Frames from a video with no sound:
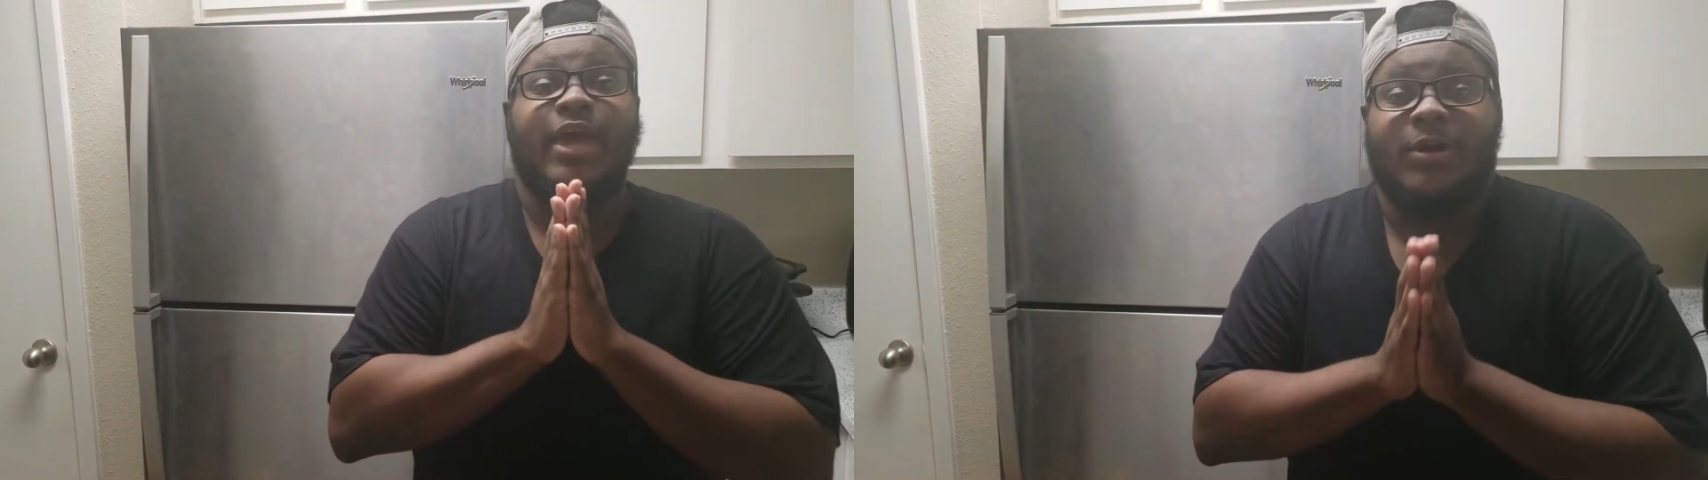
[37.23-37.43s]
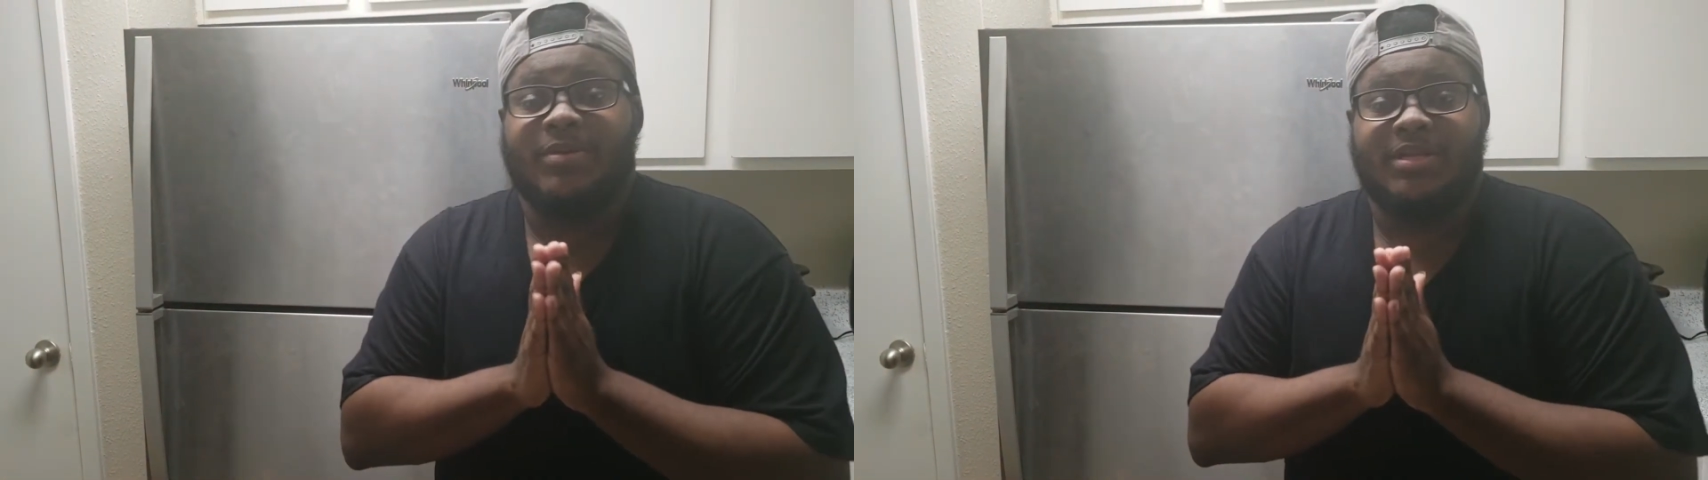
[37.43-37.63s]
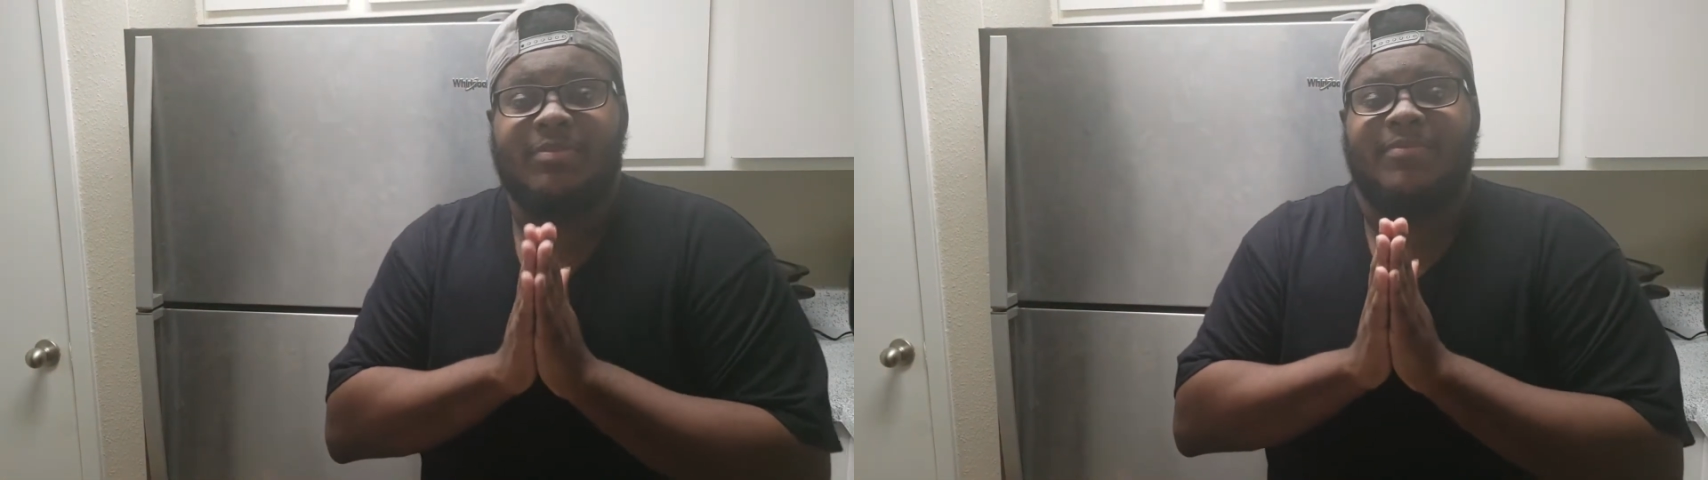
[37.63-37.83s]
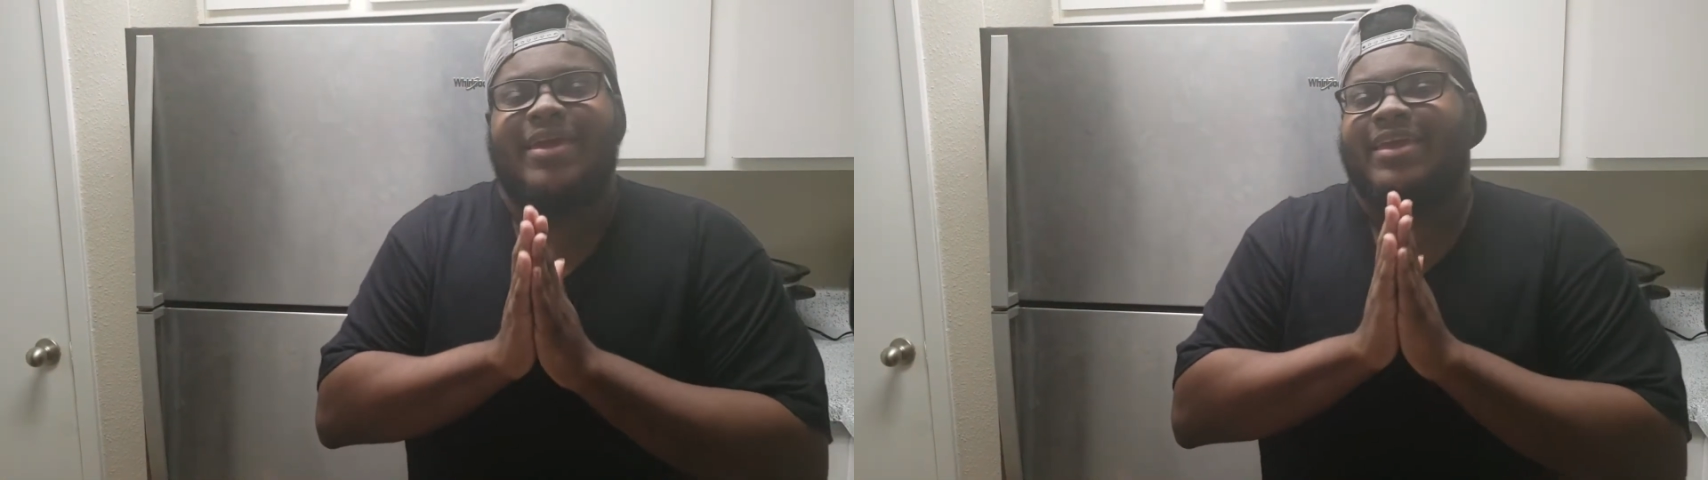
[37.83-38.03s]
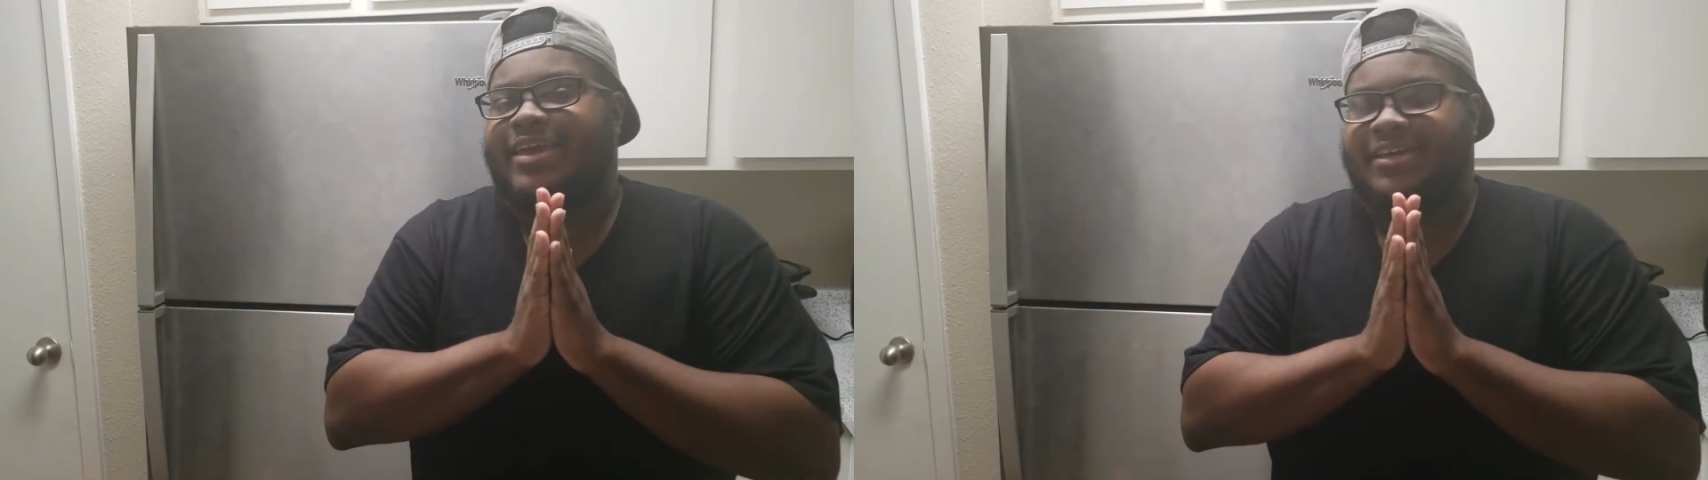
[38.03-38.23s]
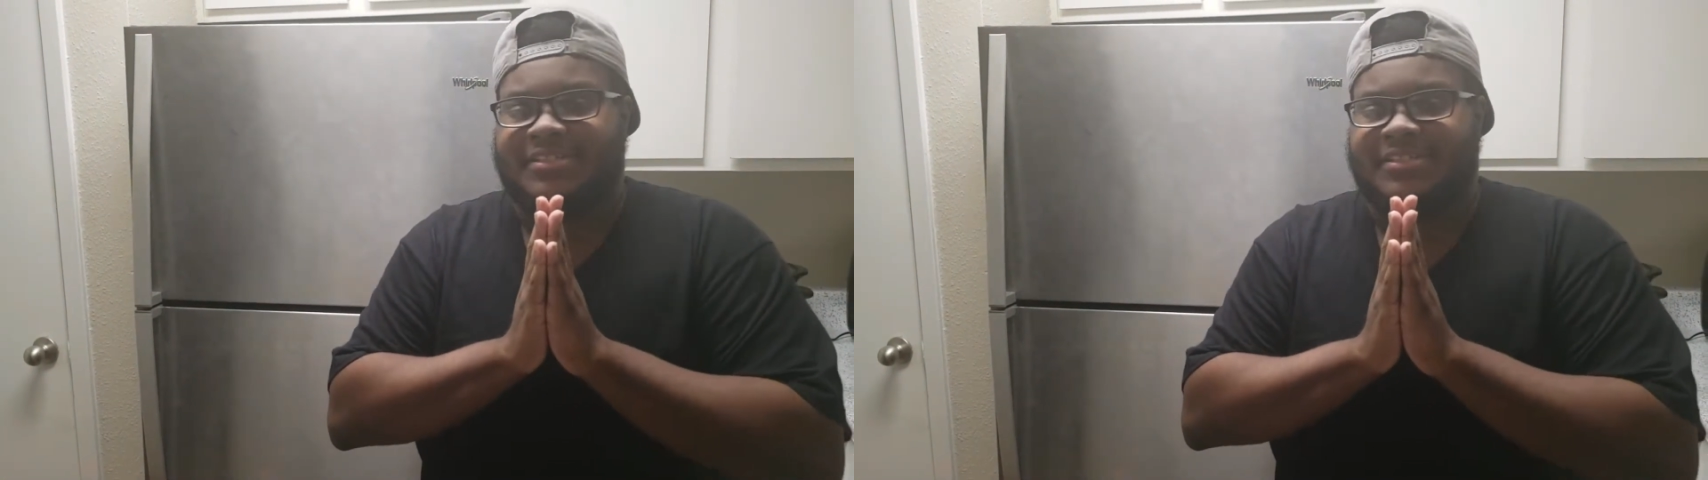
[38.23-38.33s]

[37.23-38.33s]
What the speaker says: I'm gonna be making a